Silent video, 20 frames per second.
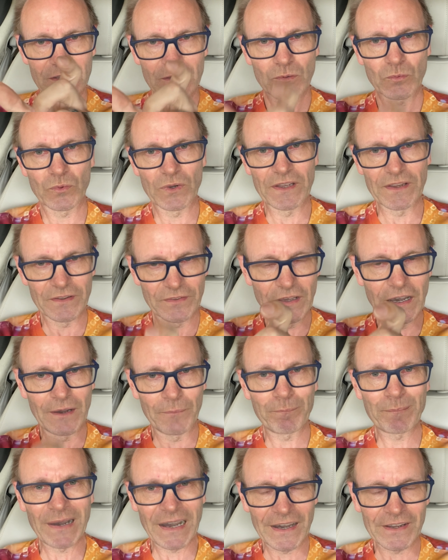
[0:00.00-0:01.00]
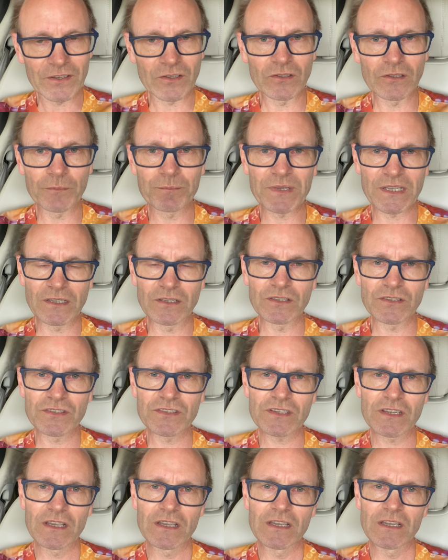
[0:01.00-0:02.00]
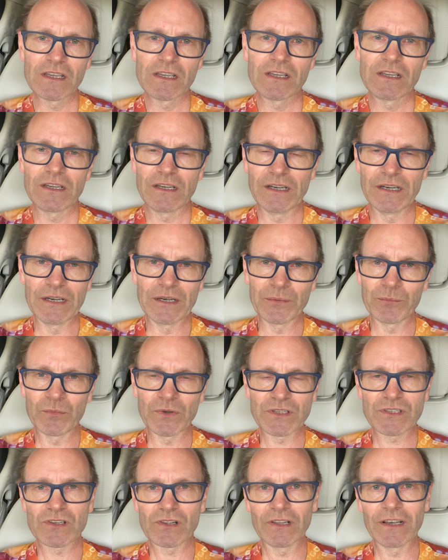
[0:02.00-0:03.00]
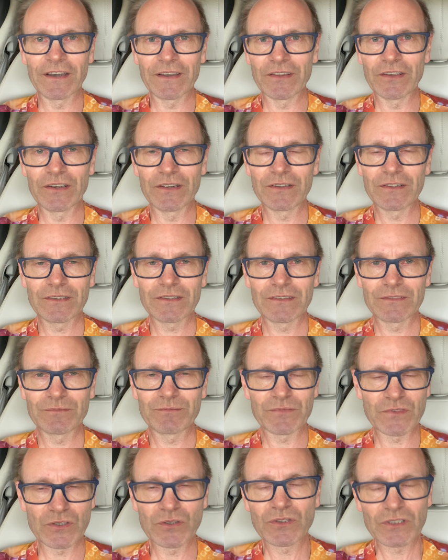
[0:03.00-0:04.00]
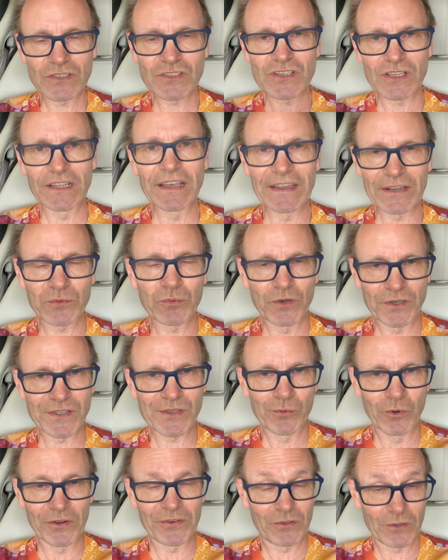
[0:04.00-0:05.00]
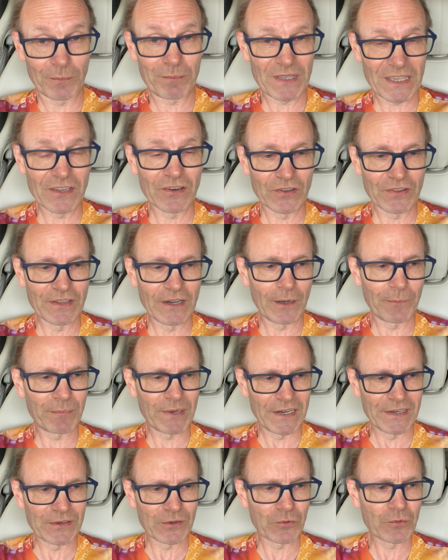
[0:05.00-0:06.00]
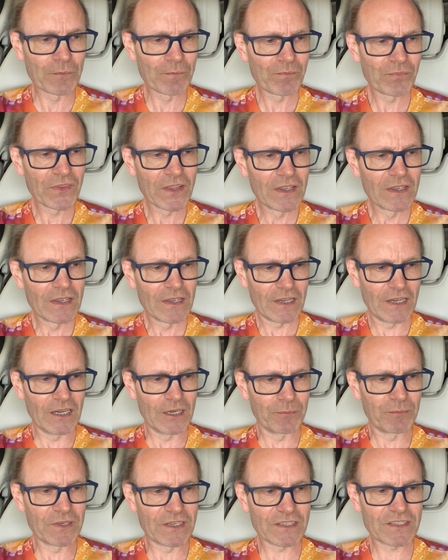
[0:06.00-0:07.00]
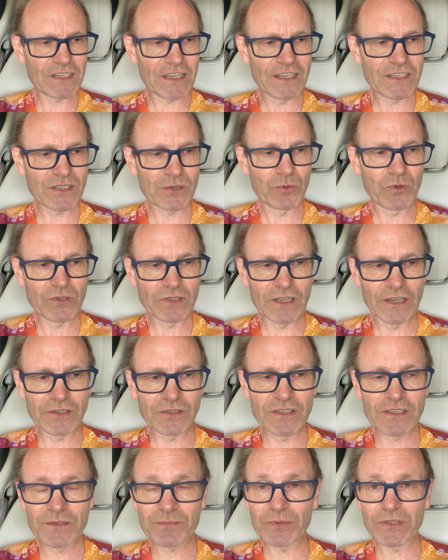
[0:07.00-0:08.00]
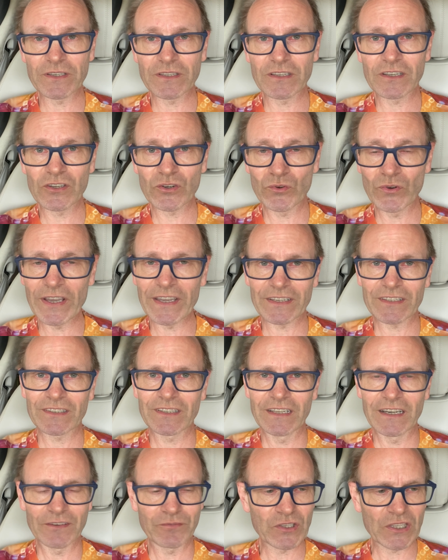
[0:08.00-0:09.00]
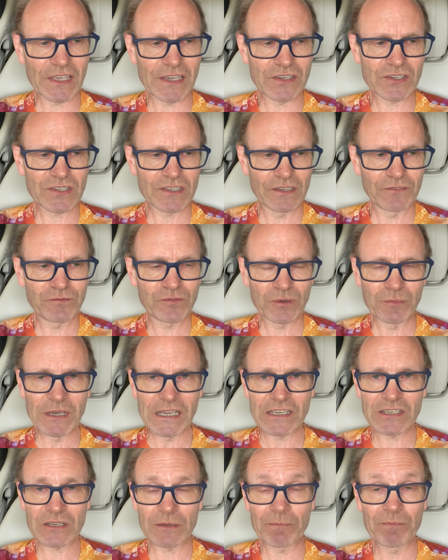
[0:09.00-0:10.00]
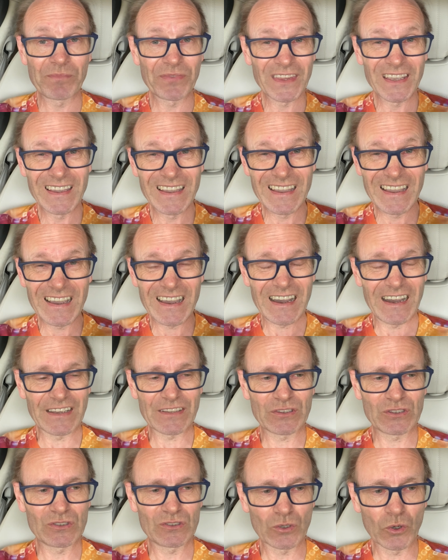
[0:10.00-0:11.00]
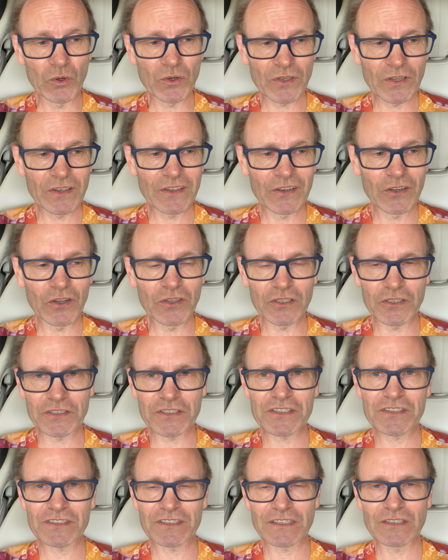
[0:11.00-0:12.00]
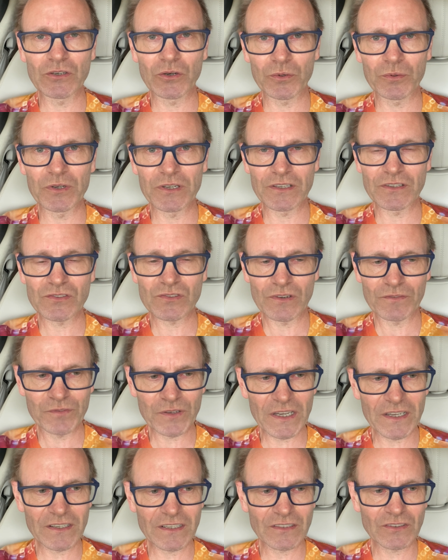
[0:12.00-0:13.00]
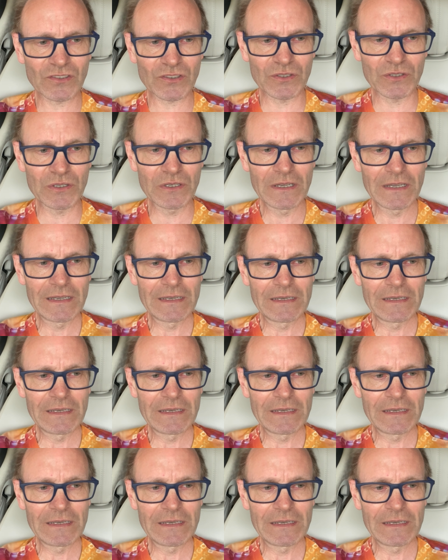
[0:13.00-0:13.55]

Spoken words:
where that panel appears, which will either, you can select what you want to appear in that panel, but it says it will now display the correct navigation information. I don't, in all honesty, know what it's referring to.